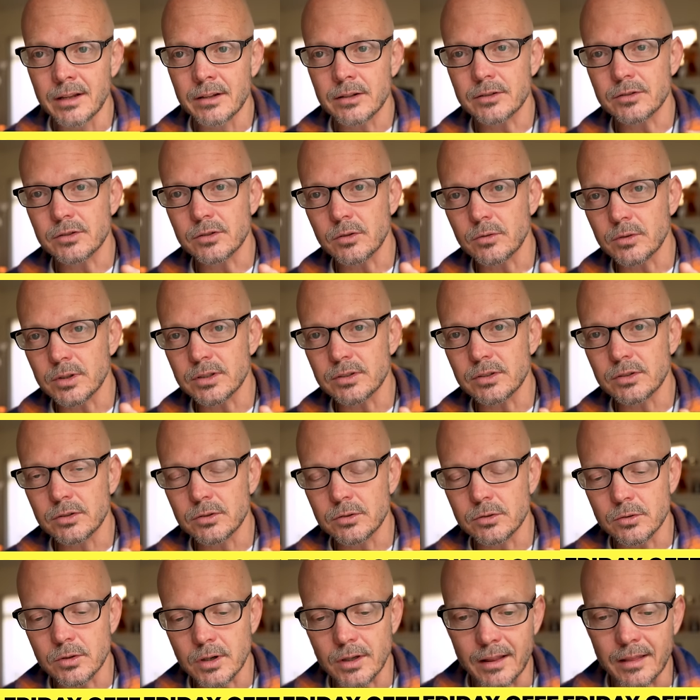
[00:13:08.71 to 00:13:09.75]
that's going
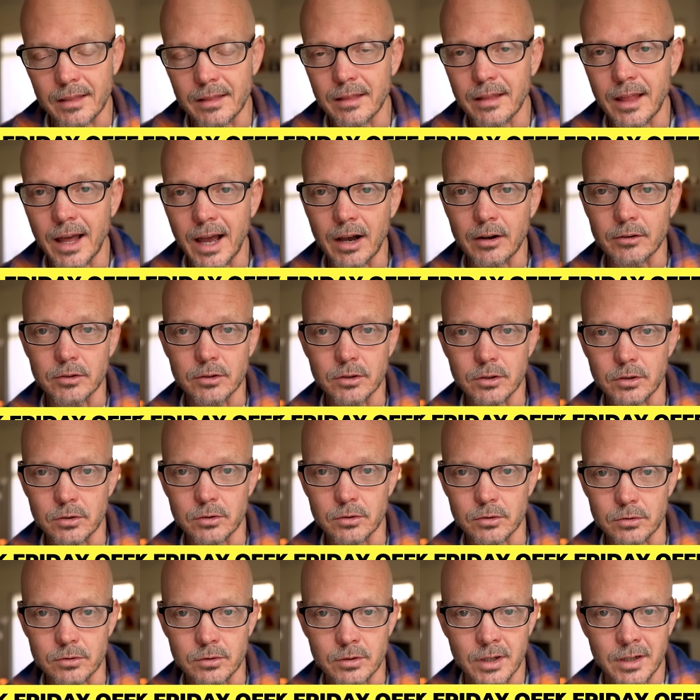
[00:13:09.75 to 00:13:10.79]
to allow
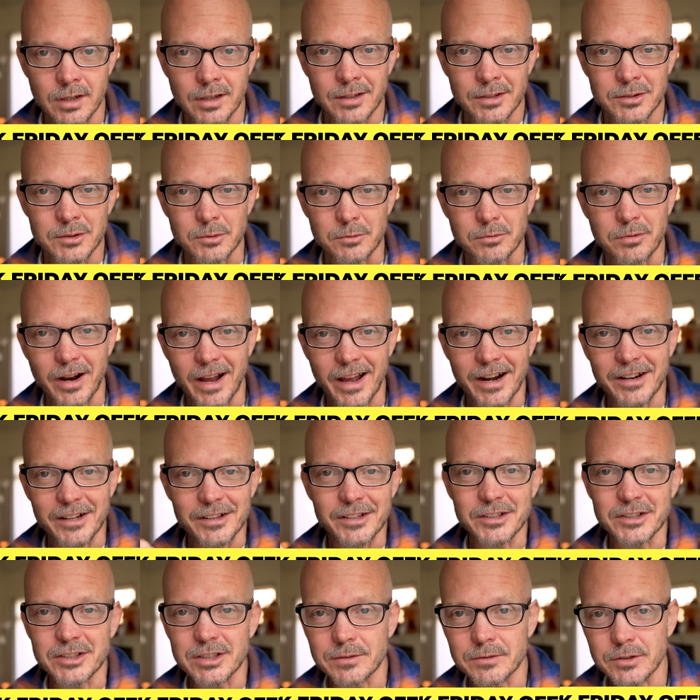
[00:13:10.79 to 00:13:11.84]
you to
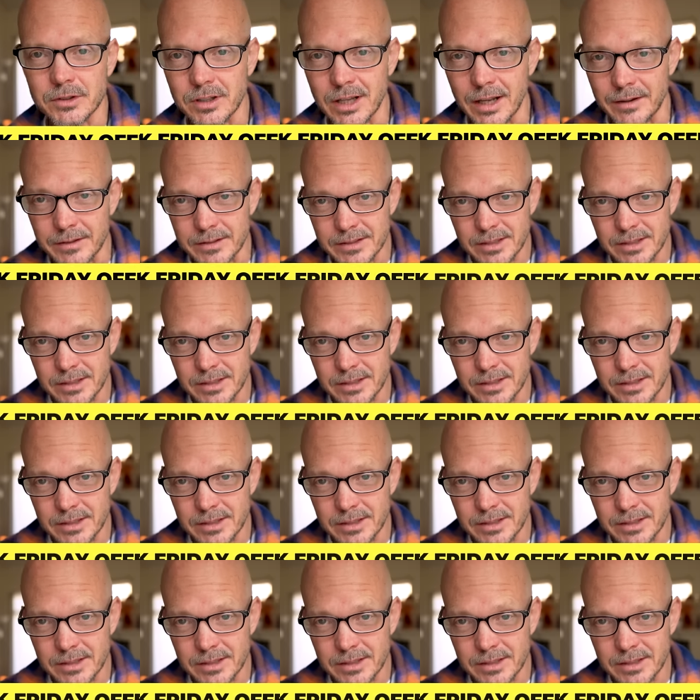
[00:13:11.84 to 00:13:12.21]
radically shift your life.